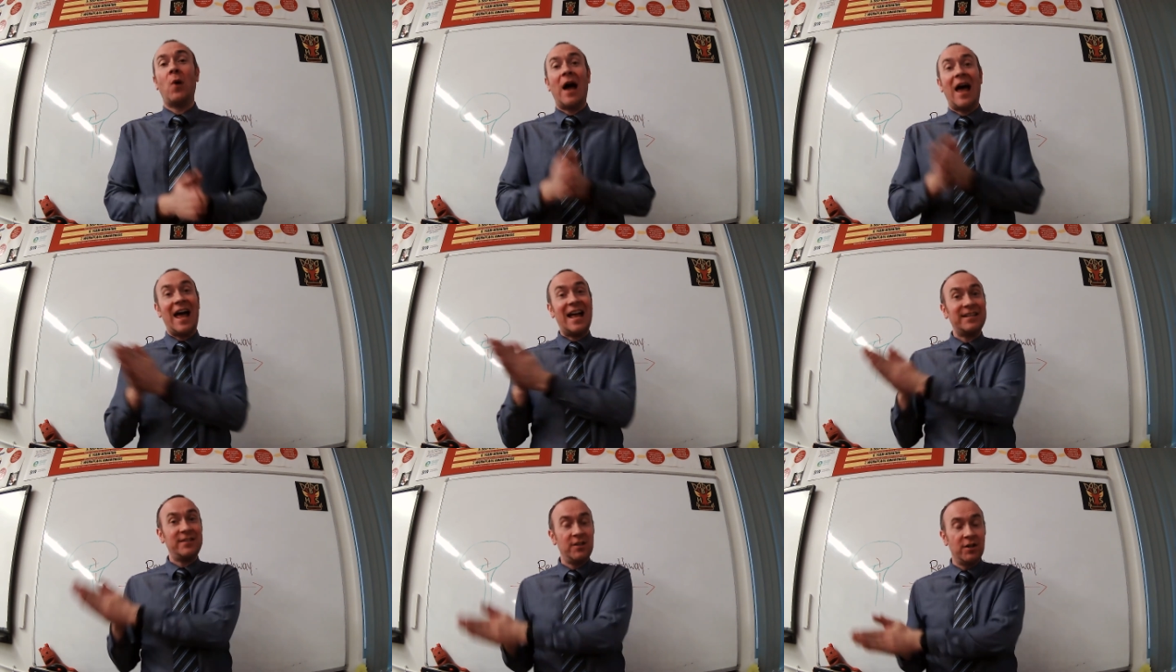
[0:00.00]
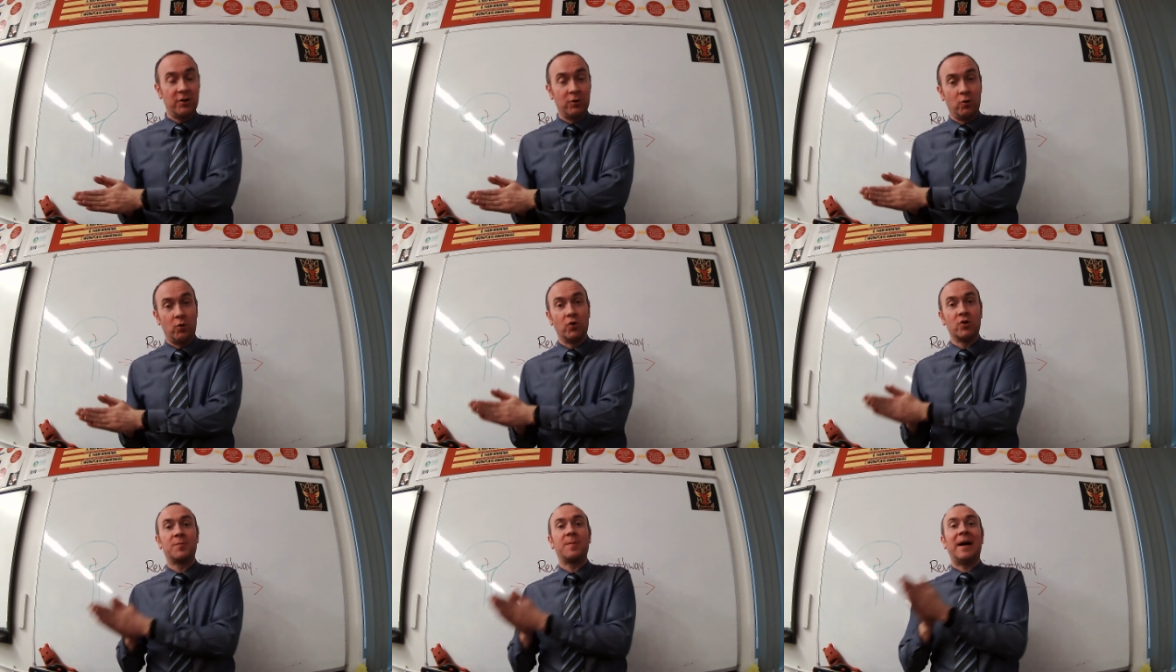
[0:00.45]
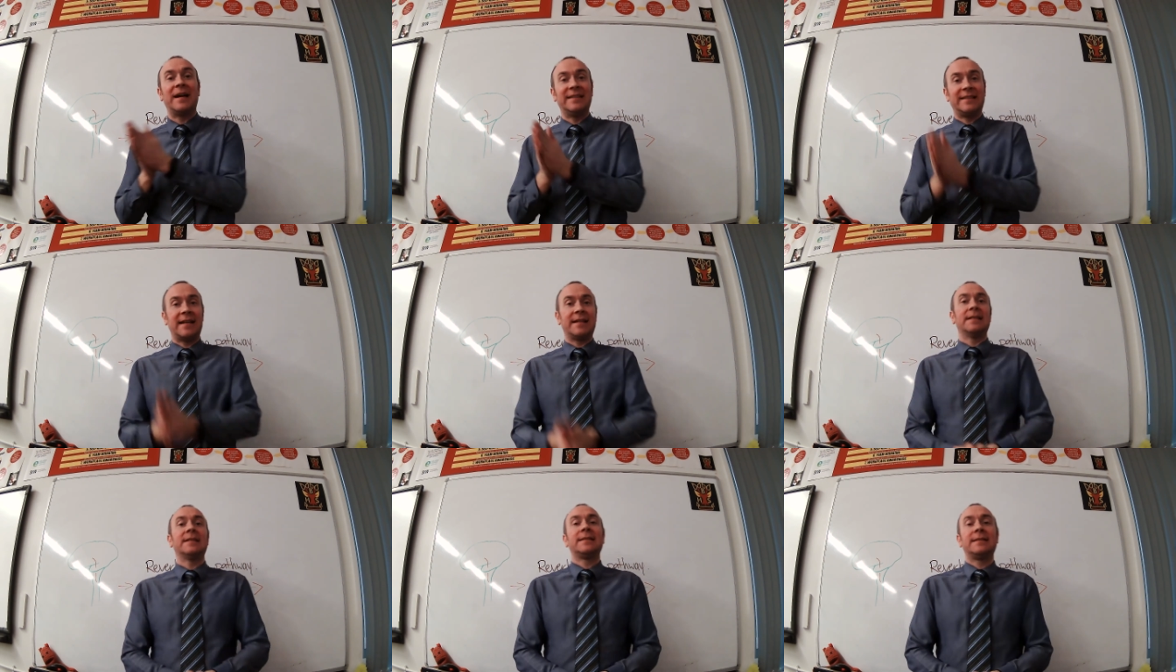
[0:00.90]
It is in your notes, but I
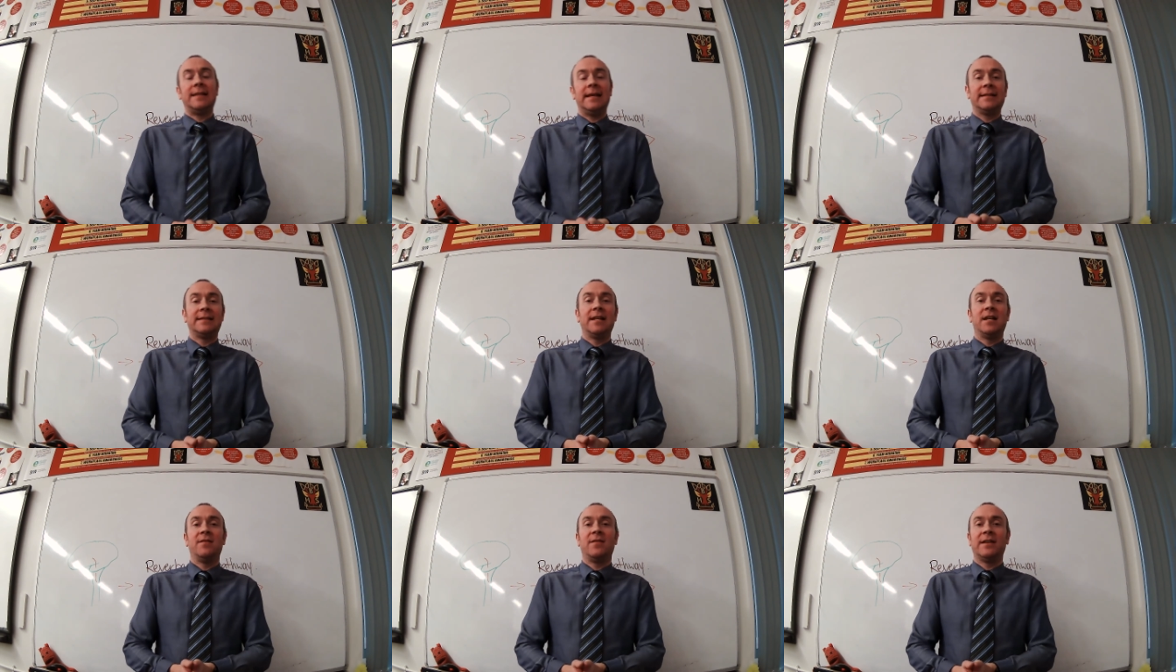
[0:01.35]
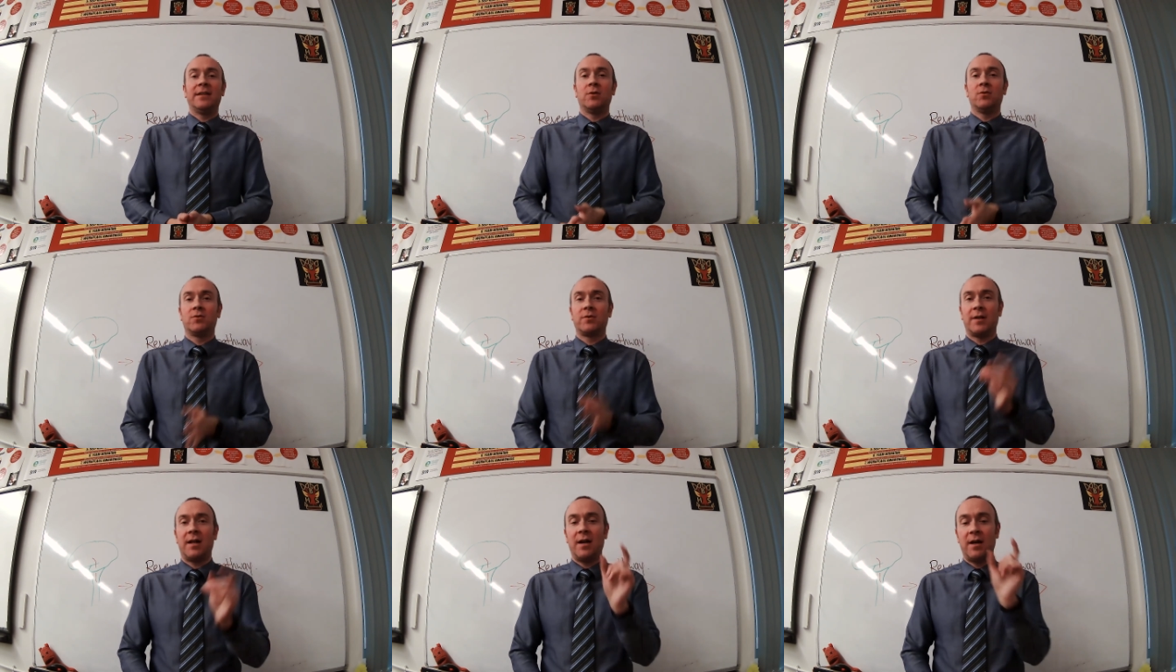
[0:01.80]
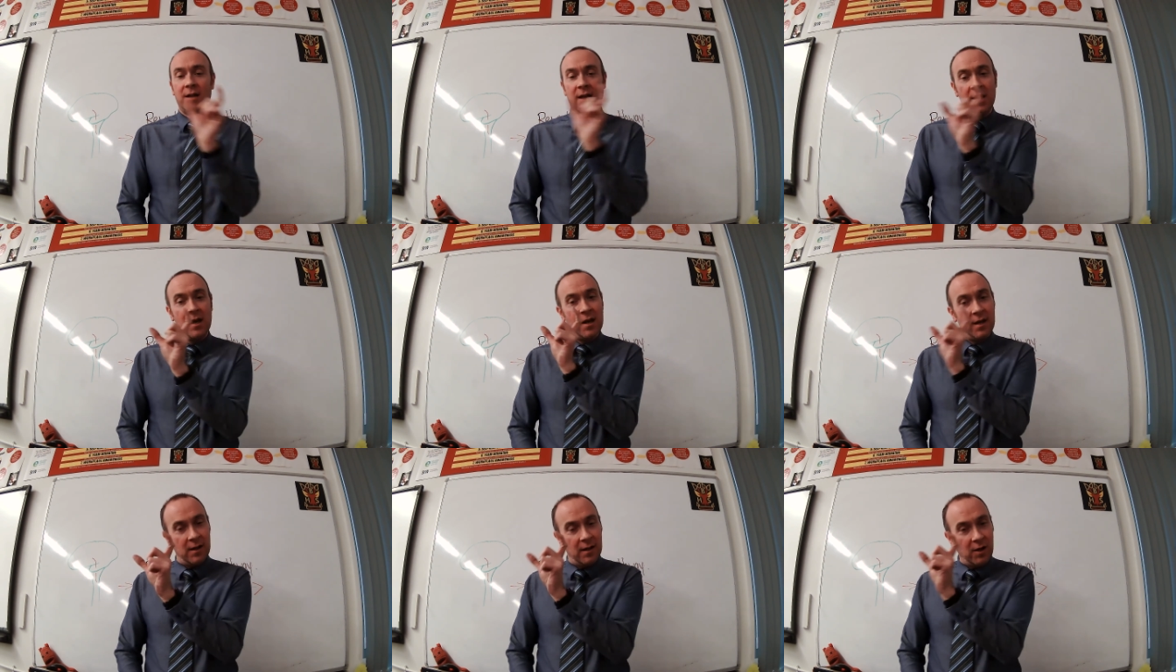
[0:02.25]
didn't state it in the video. So
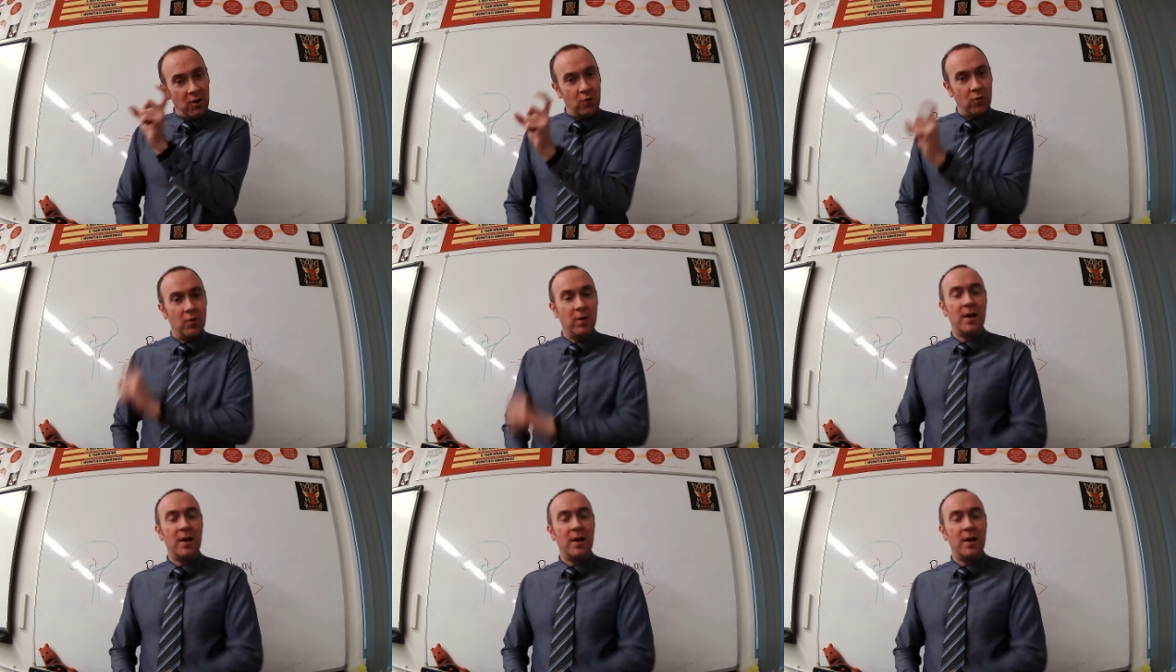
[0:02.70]
that little